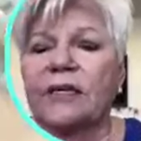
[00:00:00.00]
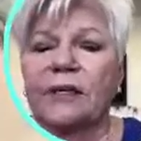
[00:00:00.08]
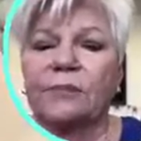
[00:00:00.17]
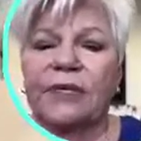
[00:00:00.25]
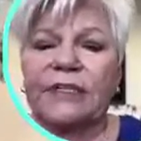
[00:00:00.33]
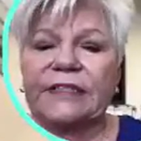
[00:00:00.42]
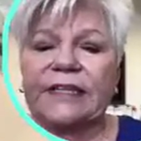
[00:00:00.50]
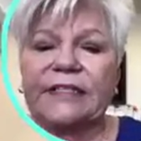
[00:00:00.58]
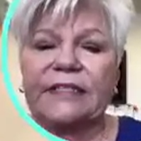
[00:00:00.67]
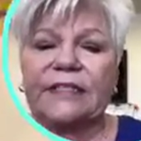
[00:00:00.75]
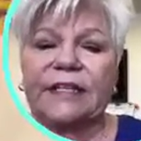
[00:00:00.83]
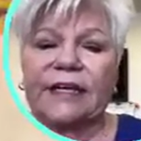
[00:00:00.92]
but it
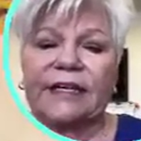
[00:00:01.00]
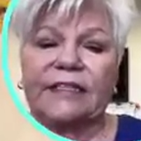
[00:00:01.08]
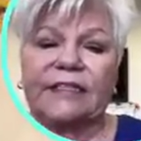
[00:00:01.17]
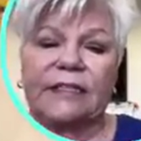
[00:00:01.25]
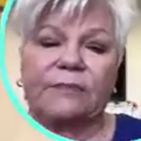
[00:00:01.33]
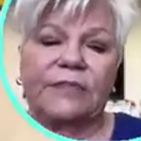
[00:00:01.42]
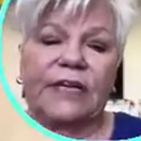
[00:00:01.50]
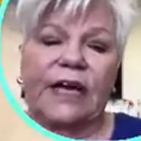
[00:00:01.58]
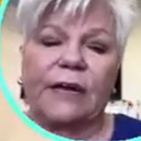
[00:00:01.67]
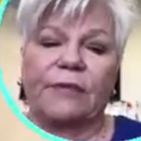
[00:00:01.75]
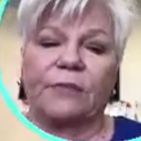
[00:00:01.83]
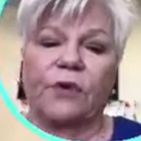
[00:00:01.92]
does take some
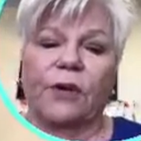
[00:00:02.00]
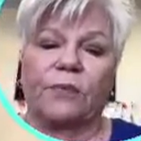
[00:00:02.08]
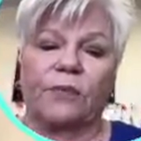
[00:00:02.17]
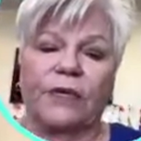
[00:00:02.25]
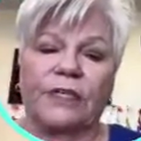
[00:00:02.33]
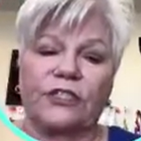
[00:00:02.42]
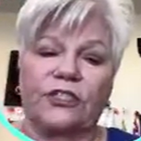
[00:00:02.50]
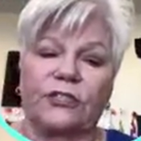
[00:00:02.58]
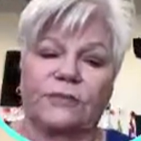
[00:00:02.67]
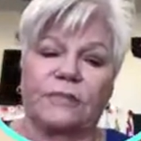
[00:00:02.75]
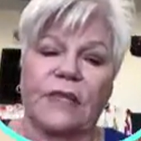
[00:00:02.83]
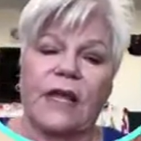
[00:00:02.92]
time and preparation.